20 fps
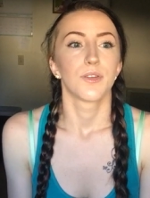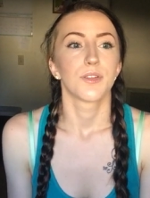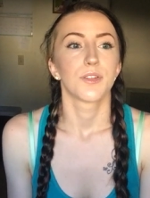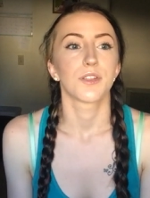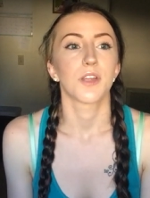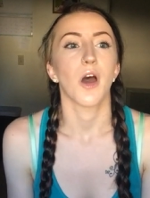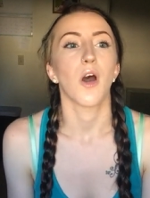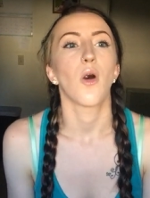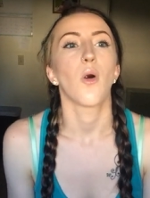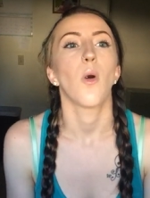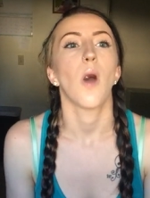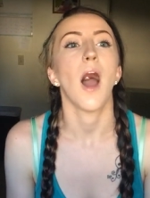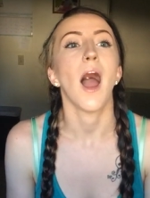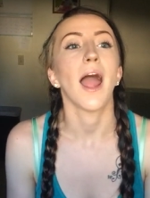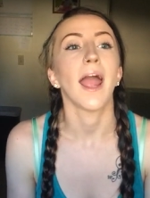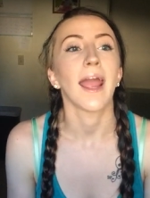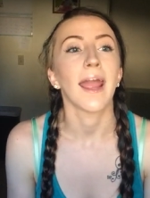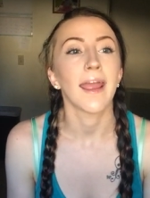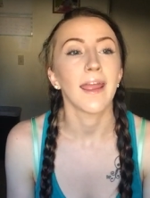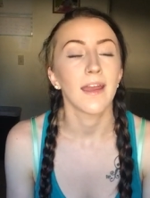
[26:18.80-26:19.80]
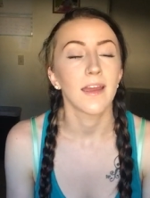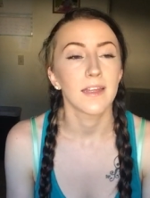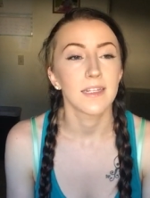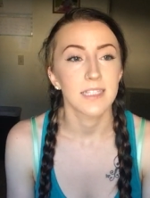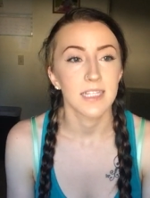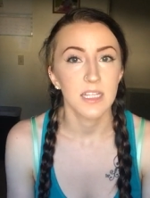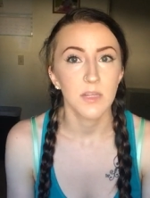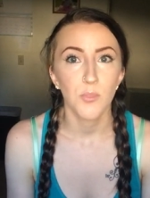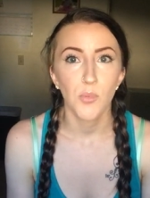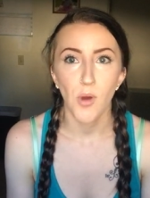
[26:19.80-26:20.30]
So I
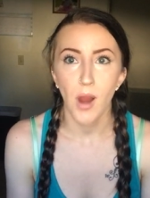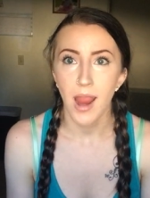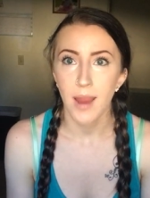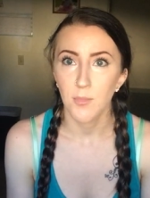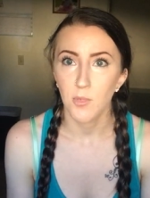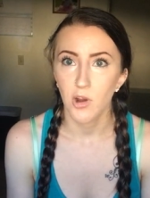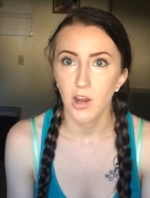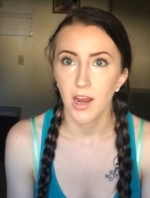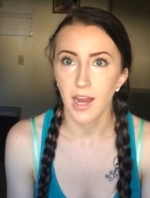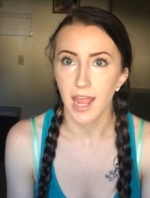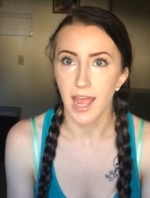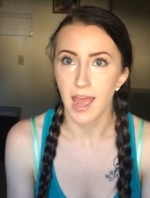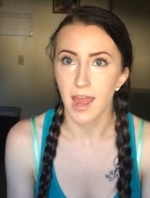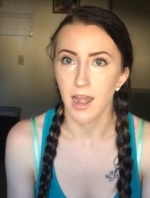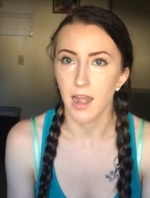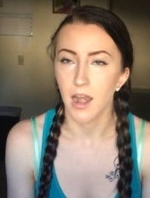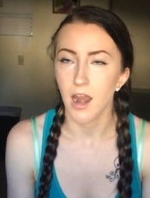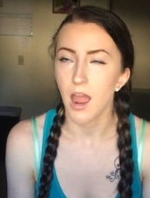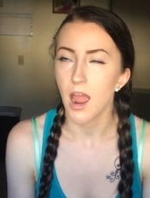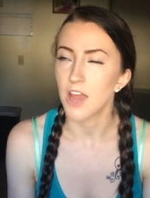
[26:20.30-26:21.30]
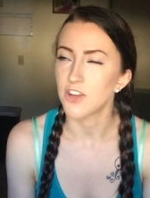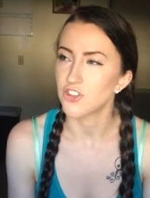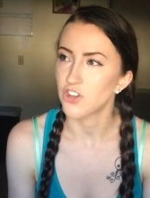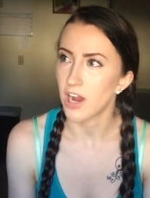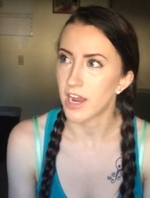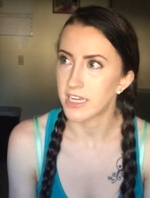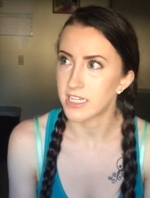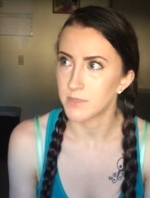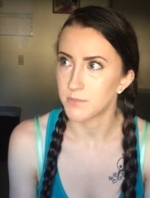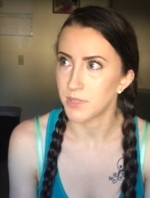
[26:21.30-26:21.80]
did the primer again. I
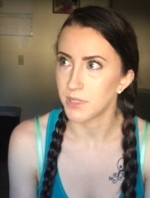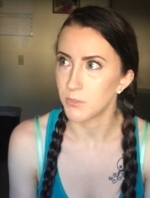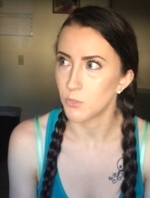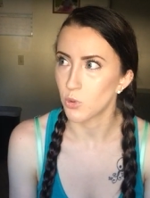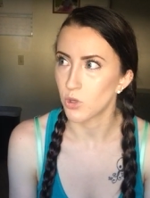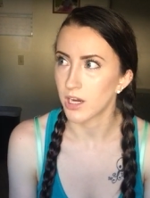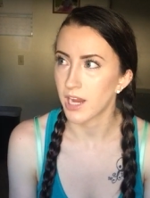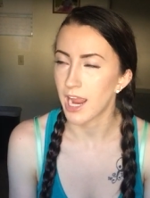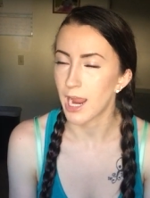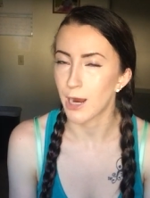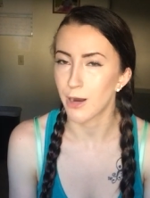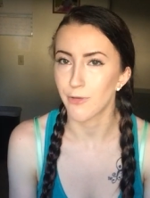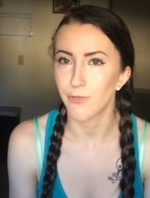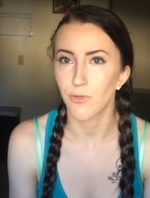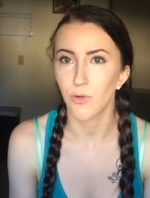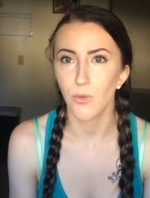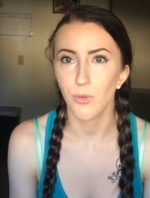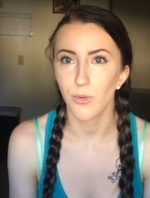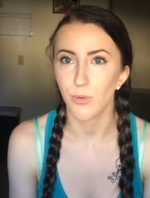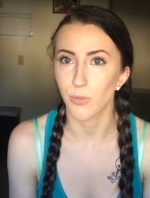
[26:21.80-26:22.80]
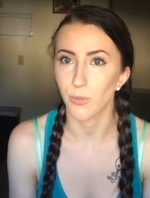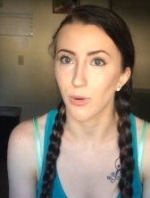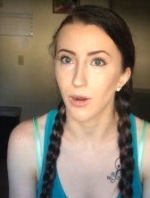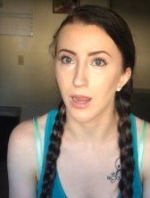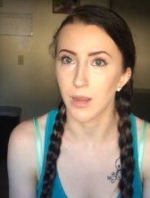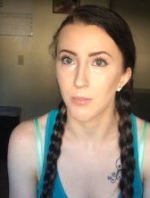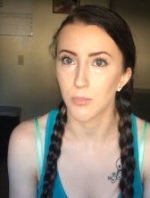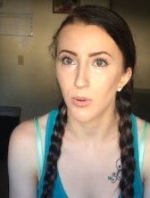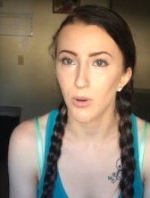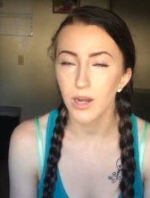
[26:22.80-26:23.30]
tried to be more careful with where
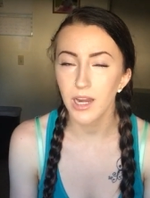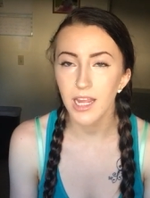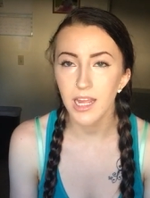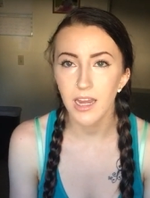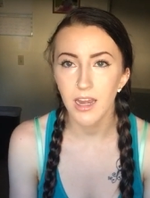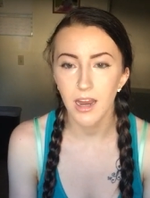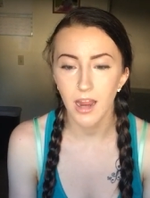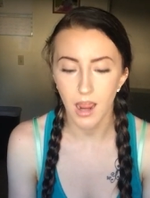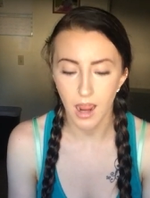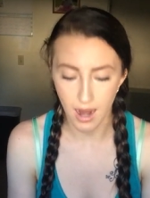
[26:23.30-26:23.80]
I put it.